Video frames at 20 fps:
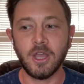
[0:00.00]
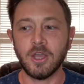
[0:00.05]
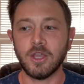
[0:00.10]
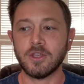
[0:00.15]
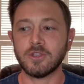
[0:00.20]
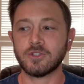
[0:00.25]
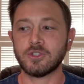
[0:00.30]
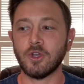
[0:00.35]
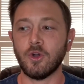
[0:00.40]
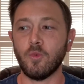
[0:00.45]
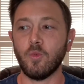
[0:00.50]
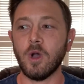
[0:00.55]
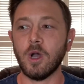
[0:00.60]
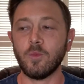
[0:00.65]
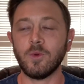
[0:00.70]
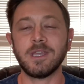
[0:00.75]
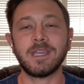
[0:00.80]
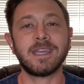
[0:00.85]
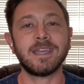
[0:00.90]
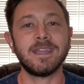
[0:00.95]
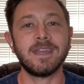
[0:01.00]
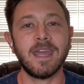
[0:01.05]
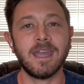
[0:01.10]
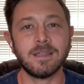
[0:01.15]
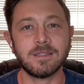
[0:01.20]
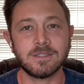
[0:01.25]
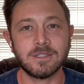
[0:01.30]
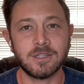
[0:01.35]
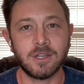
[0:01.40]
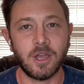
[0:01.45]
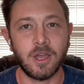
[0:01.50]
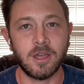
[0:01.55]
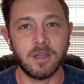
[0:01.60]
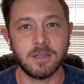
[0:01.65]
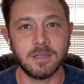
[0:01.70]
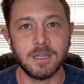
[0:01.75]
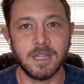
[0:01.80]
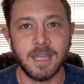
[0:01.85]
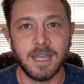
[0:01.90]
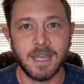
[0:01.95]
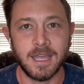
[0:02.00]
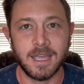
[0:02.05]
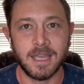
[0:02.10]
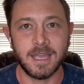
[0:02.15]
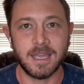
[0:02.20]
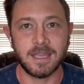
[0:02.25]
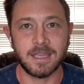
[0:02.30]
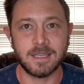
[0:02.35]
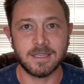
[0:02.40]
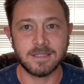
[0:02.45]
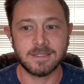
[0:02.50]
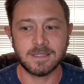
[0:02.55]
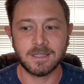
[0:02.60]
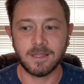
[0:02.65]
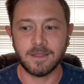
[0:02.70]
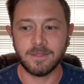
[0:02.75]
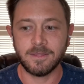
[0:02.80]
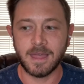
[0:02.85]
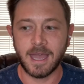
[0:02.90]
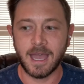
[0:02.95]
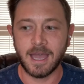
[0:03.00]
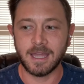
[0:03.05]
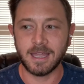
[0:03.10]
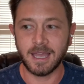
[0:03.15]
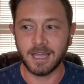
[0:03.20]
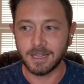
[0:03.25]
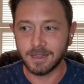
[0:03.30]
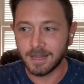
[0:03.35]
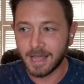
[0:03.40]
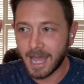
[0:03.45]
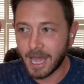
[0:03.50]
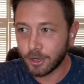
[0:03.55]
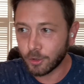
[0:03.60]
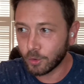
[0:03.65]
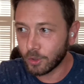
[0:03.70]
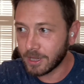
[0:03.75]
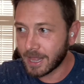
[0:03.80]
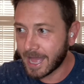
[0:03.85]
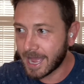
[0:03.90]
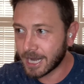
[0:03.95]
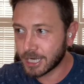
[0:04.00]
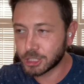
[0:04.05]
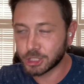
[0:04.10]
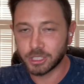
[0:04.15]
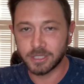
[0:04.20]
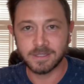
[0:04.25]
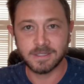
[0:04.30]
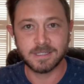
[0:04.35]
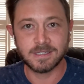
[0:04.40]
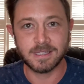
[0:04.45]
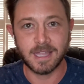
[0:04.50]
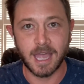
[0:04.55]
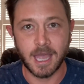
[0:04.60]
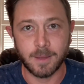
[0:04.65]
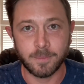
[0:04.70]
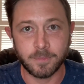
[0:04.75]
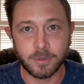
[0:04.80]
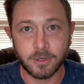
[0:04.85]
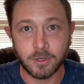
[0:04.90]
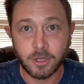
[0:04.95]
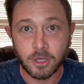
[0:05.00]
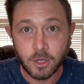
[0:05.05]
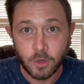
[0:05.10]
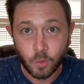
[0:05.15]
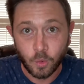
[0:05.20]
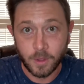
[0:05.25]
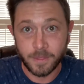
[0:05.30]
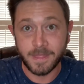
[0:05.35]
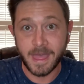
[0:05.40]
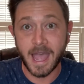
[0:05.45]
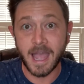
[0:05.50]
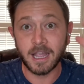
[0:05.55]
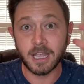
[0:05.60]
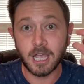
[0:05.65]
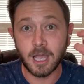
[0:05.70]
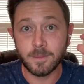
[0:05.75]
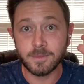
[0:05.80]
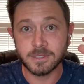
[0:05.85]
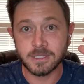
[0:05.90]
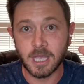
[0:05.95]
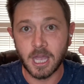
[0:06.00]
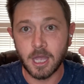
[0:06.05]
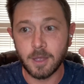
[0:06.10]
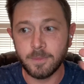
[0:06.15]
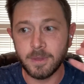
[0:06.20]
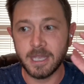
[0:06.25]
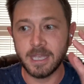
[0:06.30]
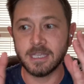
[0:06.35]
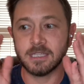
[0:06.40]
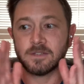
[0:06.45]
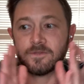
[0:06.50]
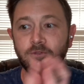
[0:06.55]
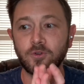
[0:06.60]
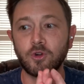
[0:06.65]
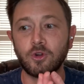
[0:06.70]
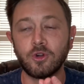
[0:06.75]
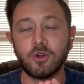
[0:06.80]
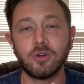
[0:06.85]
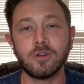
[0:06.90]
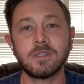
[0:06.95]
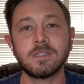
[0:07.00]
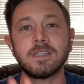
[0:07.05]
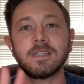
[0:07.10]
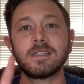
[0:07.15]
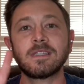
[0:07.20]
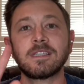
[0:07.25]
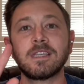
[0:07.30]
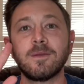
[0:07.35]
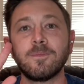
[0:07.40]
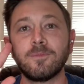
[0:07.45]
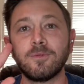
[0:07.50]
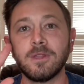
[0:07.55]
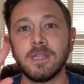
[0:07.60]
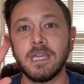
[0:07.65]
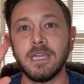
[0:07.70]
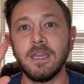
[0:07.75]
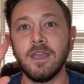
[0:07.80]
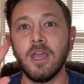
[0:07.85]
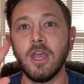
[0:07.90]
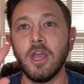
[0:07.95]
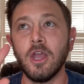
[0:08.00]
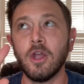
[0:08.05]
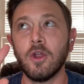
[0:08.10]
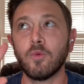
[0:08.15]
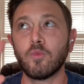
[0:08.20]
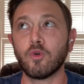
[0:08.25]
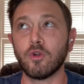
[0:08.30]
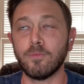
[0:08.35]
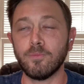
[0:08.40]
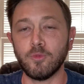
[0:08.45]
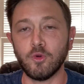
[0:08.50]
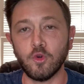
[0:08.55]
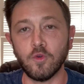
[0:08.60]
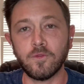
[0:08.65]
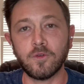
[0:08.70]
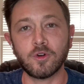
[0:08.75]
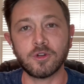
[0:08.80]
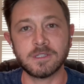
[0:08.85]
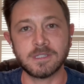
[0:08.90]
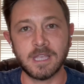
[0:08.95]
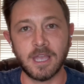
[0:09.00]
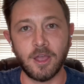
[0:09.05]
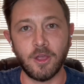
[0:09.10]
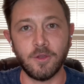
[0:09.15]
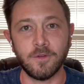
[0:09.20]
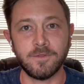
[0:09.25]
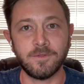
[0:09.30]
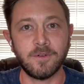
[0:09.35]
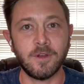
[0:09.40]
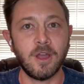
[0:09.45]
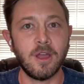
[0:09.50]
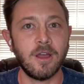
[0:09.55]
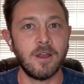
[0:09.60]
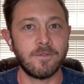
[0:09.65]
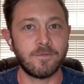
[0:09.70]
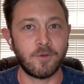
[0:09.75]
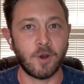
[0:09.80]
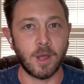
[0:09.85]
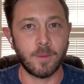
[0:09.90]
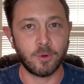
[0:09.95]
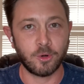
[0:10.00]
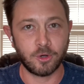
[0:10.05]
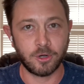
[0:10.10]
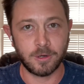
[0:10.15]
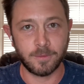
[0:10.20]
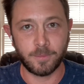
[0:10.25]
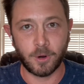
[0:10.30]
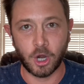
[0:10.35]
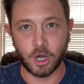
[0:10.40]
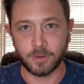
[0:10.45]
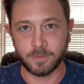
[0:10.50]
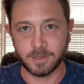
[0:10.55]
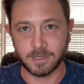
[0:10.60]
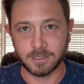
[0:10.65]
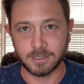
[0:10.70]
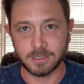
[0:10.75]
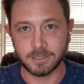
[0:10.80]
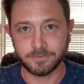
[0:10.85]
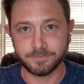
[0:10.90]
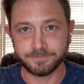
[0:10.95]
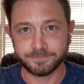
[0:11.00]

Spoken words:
So what we connected on is that a lateral action step, when that comes up, is for her to simply remove herself from her apartment.